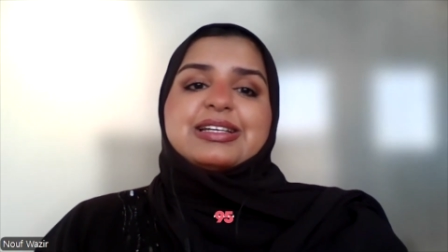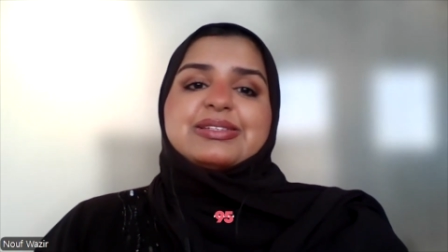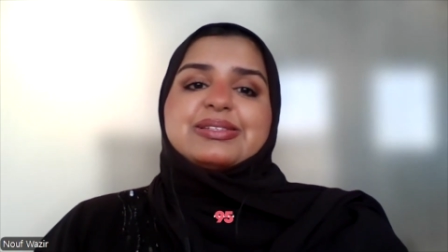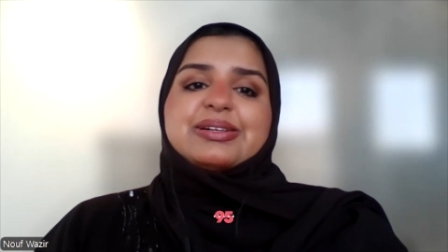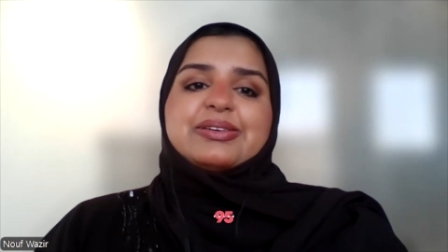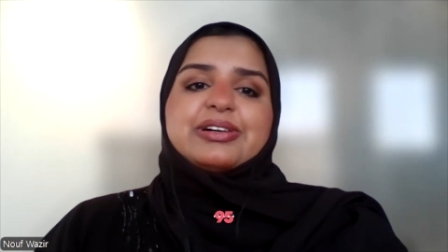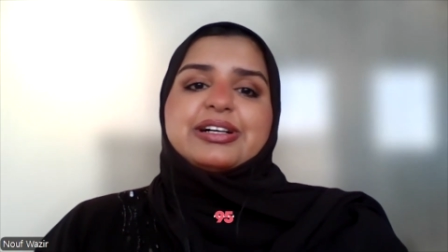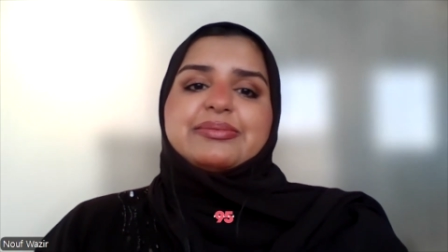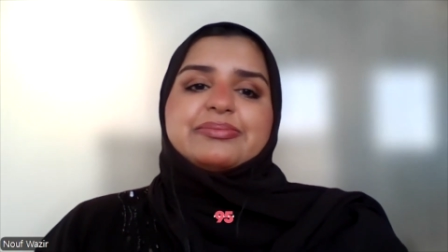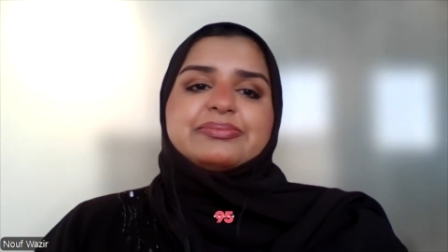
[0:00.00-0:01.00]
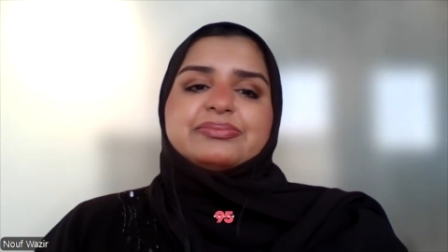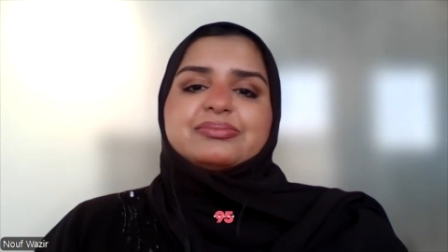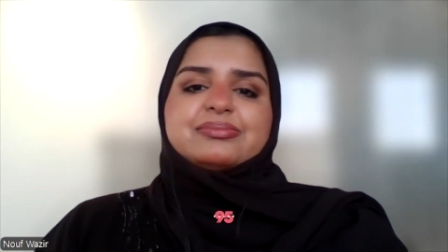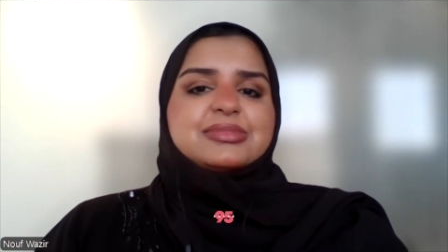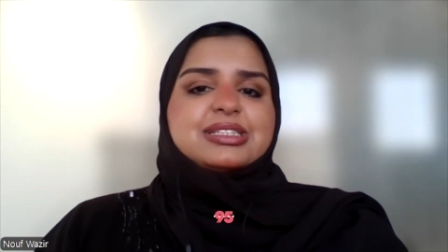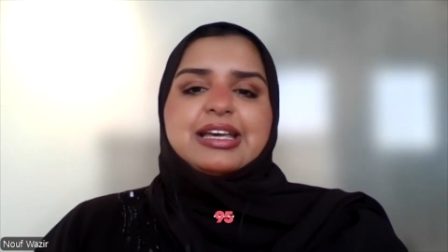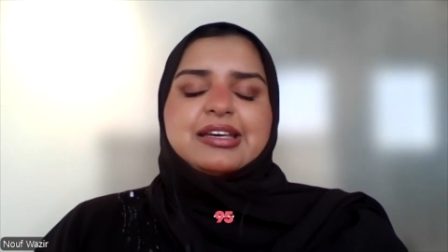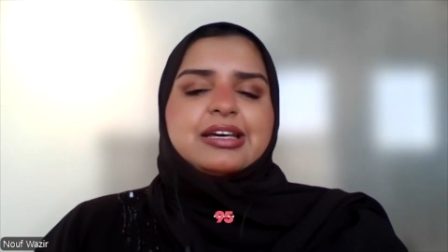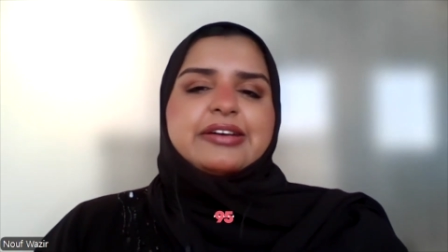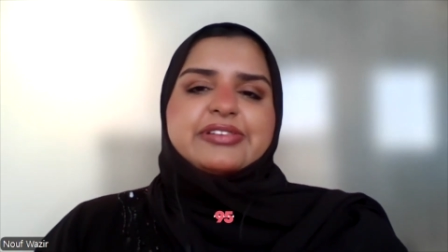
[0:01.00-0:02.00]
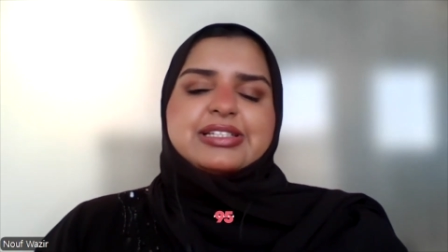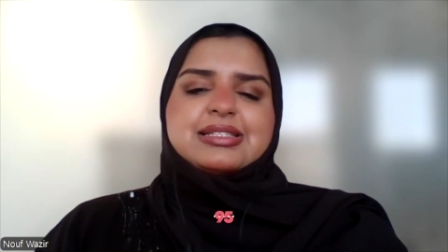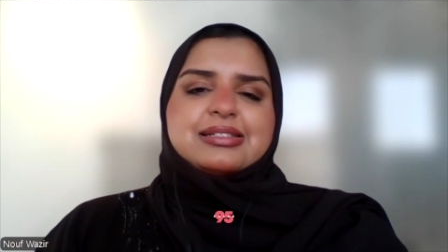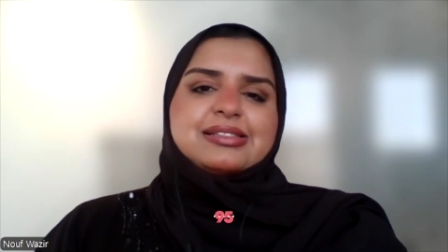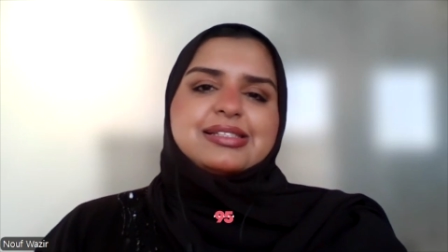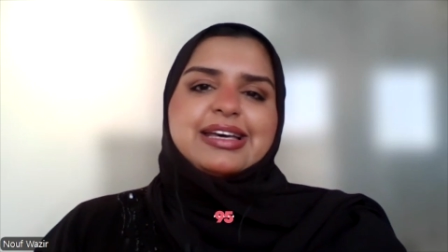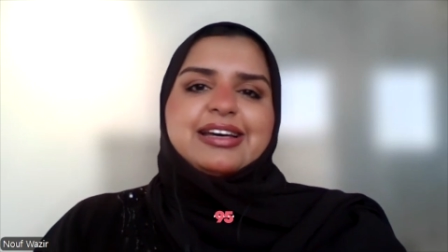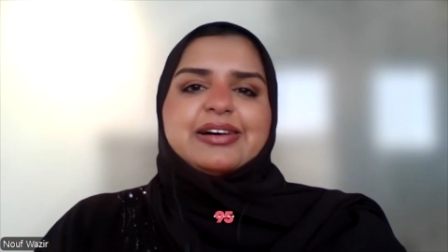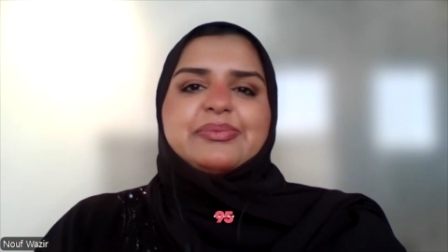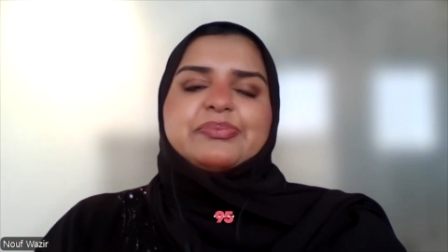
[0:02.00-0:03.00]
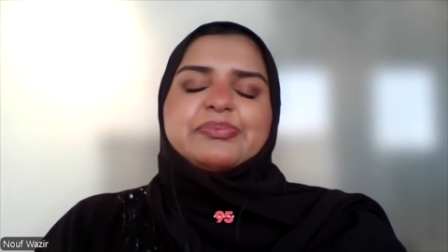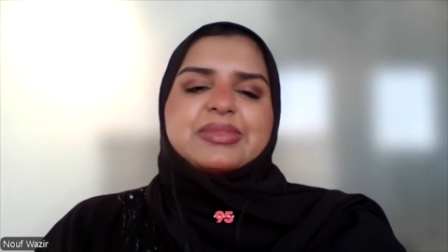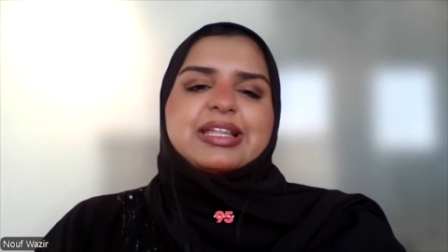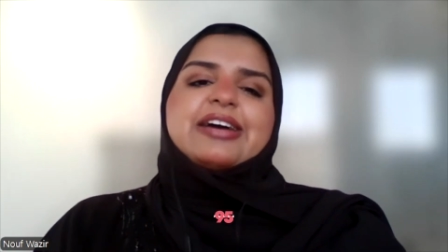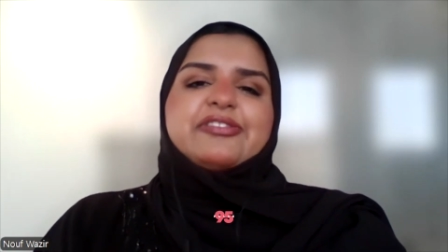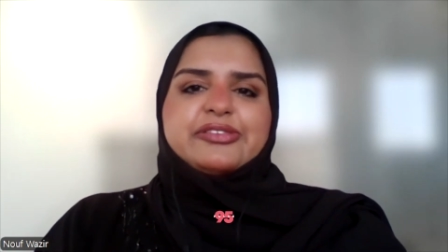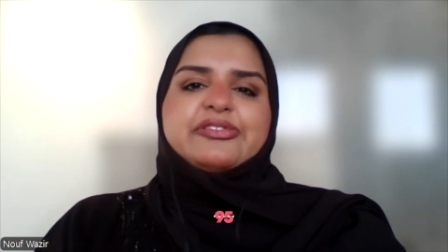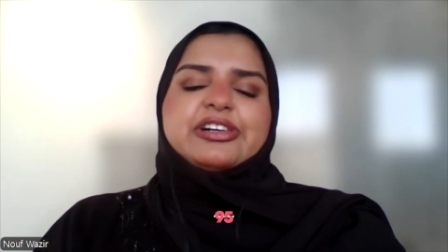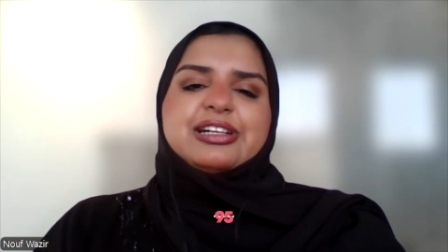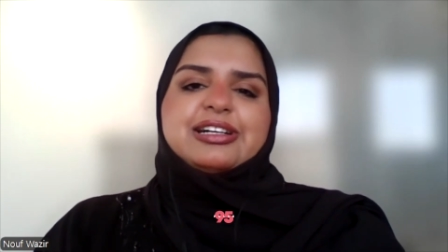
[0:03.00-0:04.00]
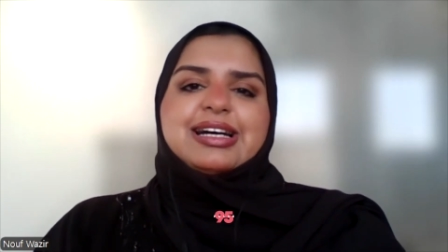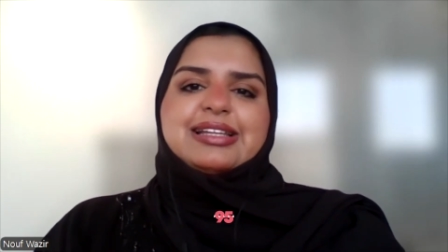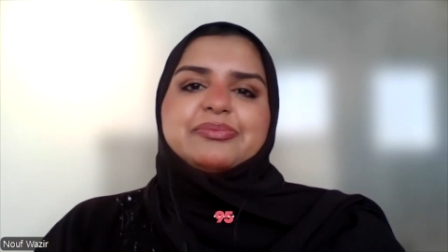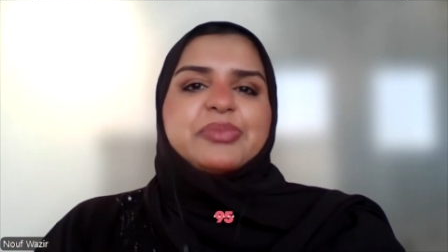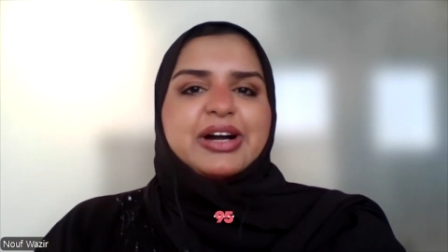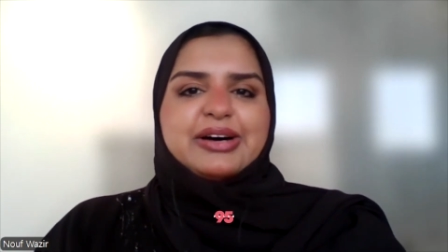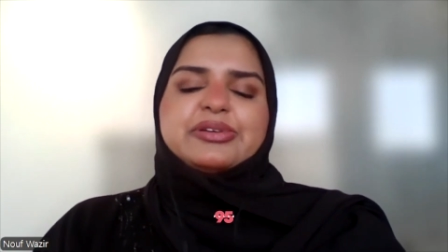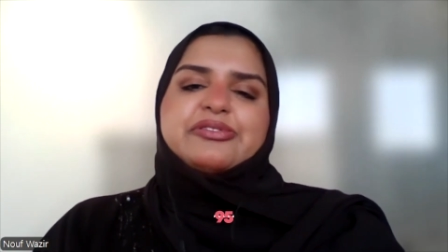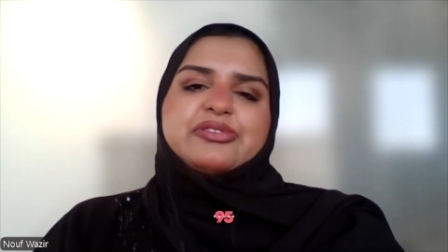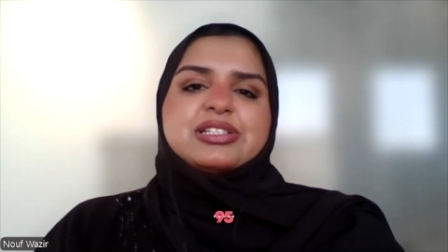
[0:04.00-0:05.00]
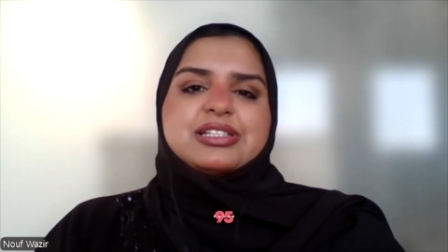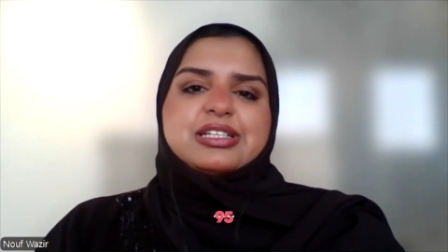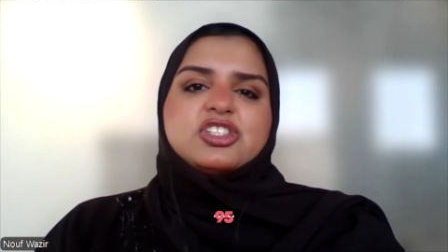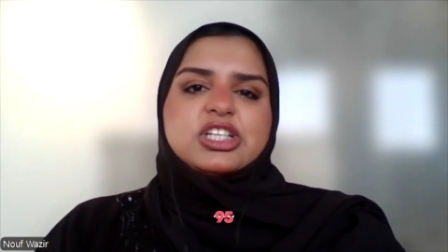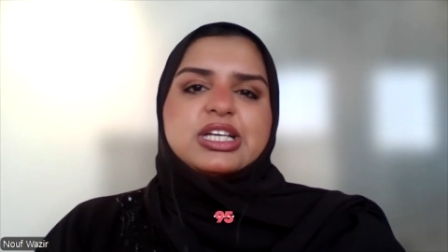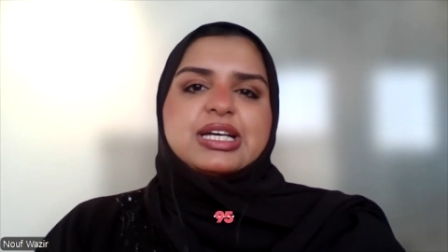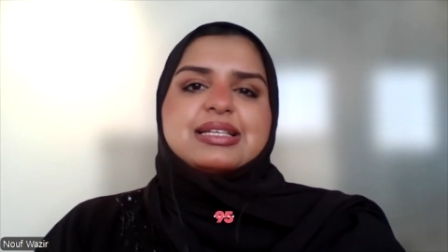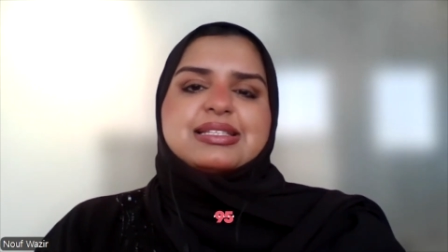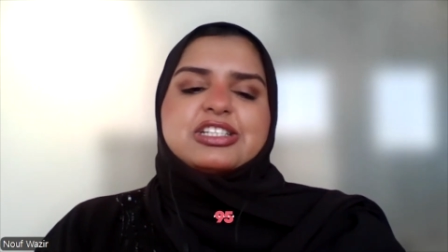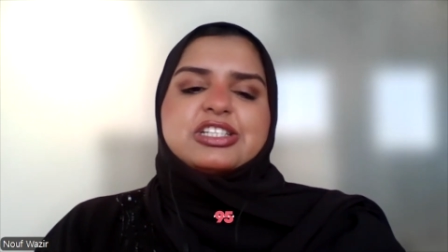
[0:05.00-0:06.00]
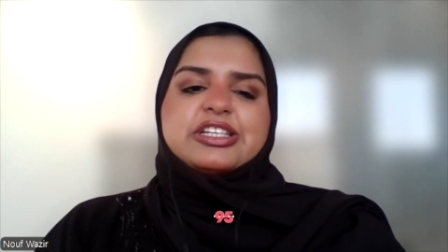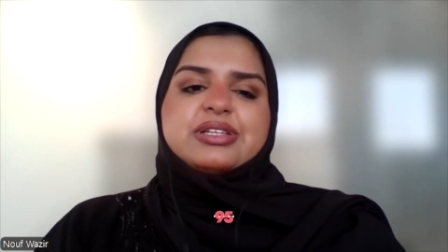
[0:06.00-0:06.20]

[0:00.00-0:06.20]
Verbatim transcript: So, um, like every single day, I'm thankful for her and proud of what she has achieved.